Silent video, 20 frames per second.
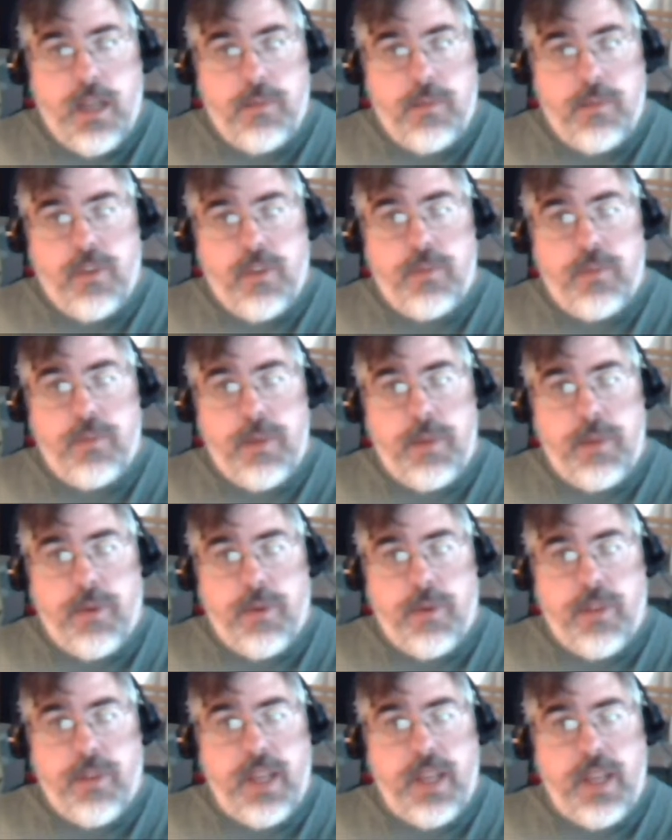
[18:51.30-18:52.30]
and most
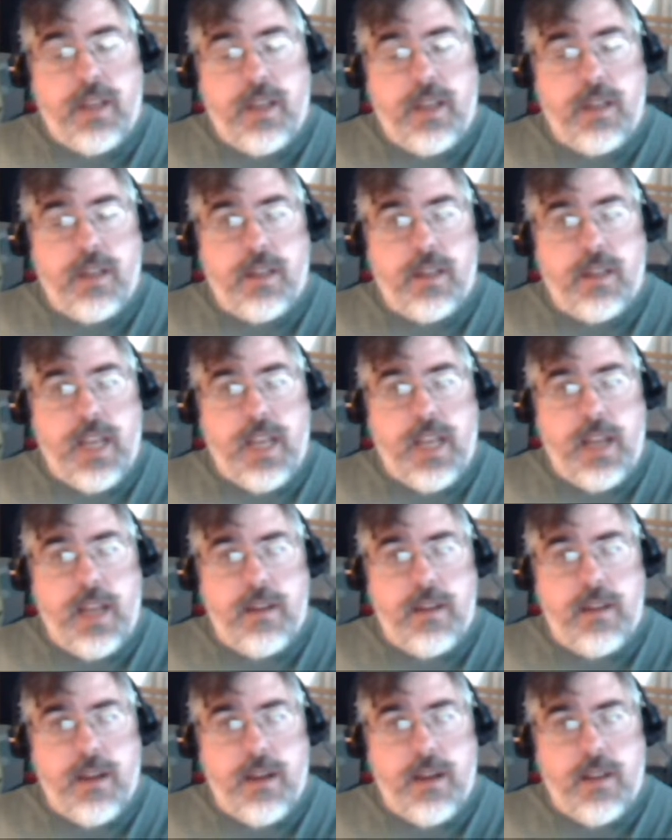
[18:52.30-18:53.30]
people think
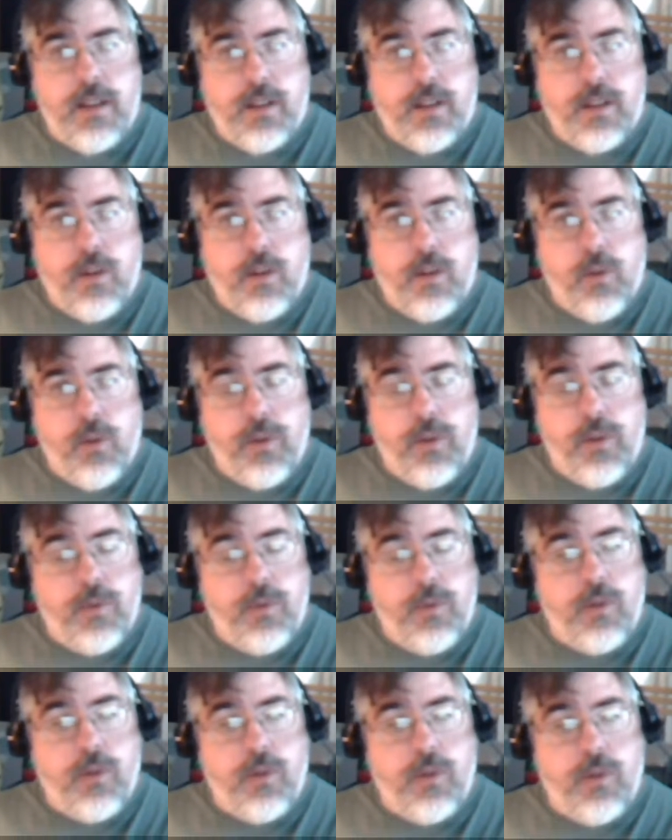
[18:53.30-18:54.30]
that the golden
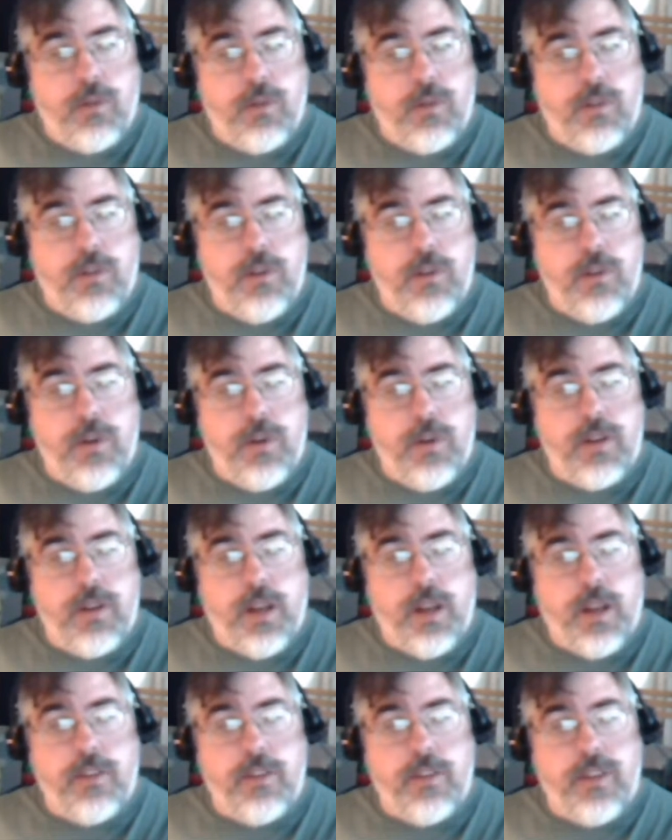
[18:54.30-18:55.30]
rule, do
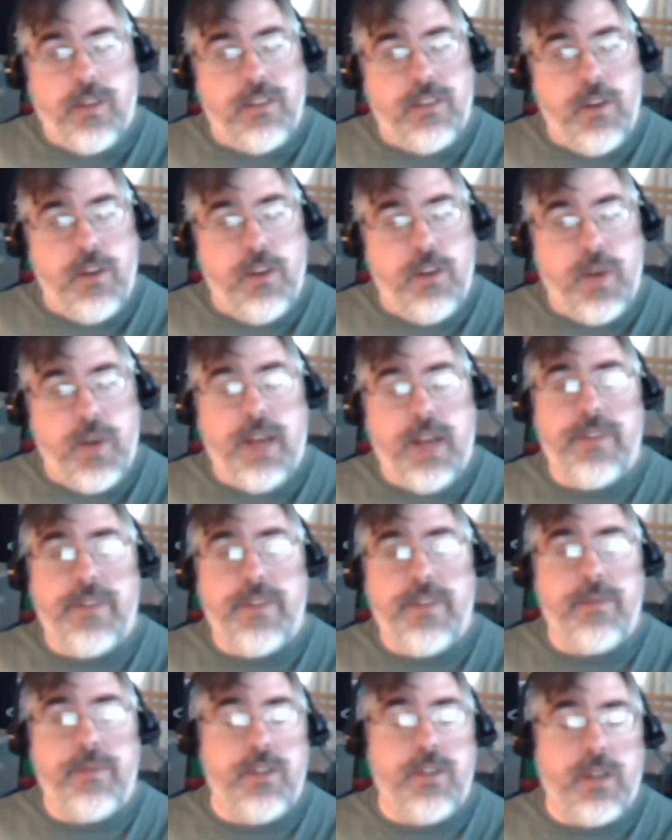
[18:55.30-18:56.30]
unto others as you would
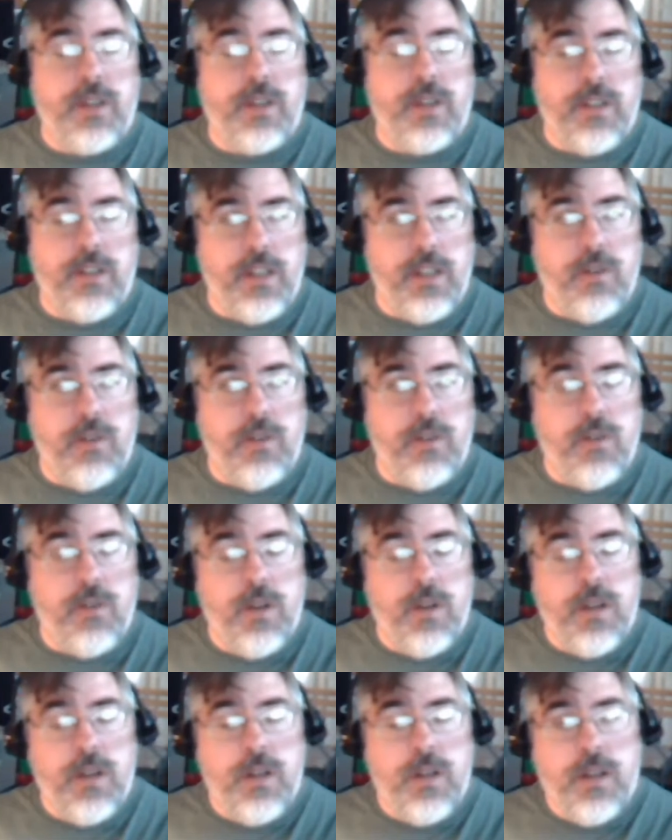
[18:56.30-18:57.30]
have them do unto you,
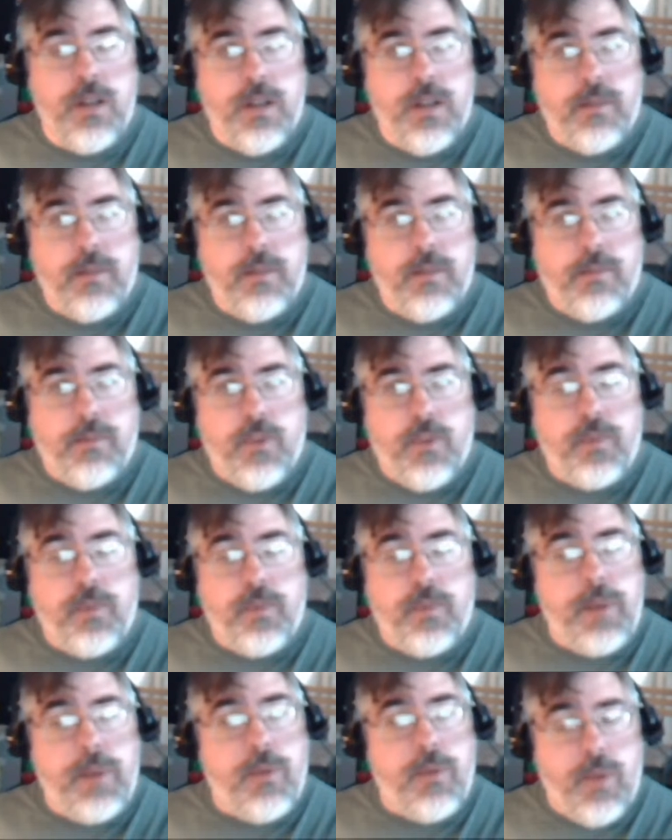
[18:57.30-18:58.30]

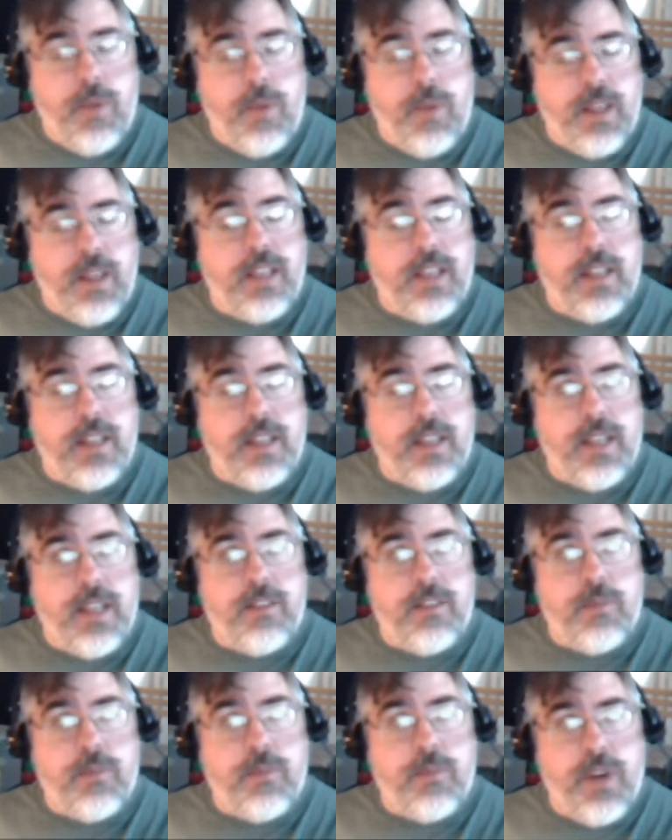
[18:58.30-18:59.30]
most people would think that
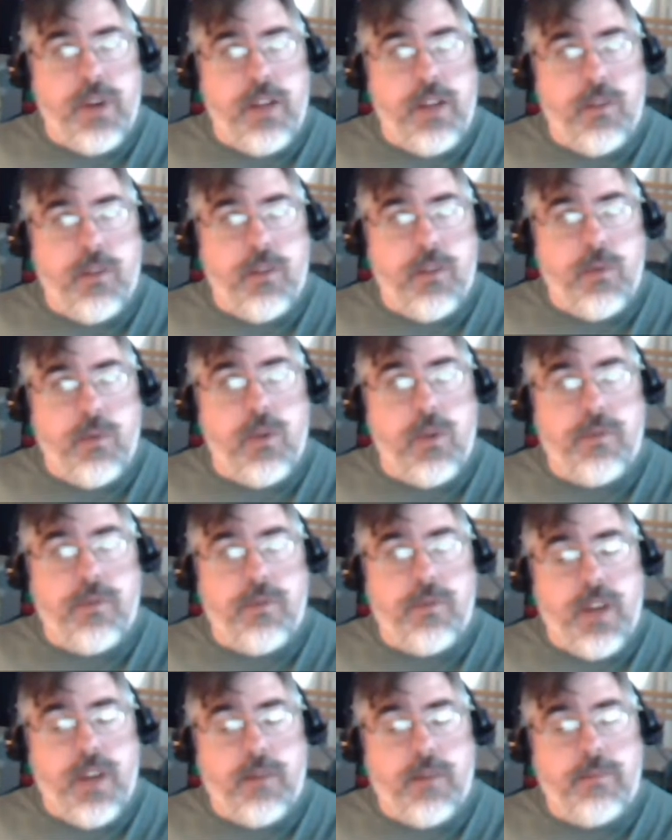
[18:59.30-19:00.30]
that's a pretty good rule
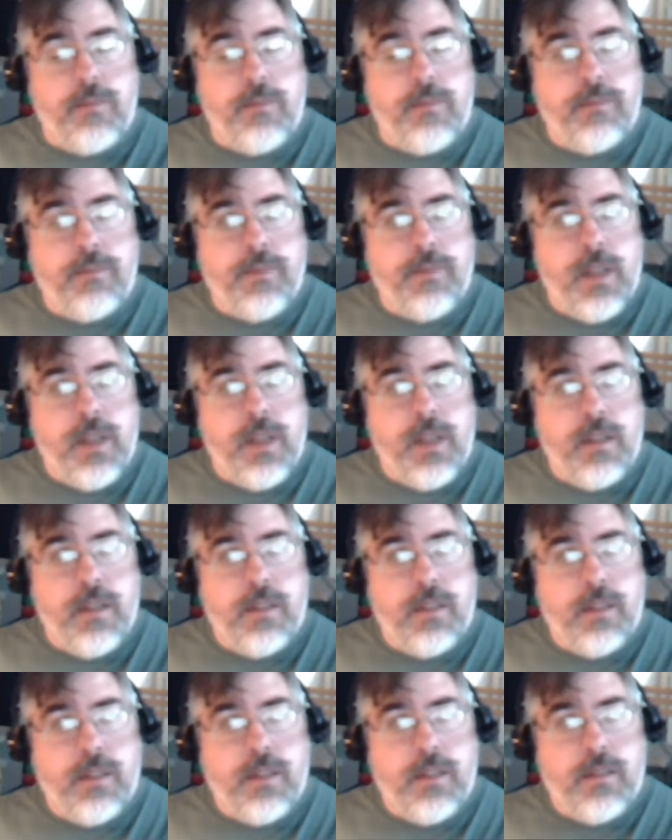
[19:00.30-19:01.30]
of thumb.
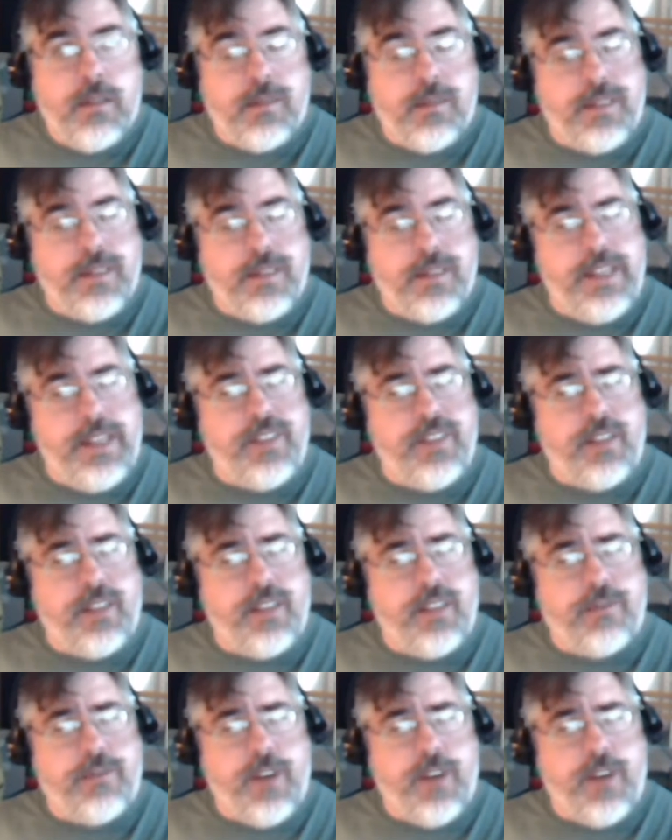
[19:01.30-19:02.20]
Even the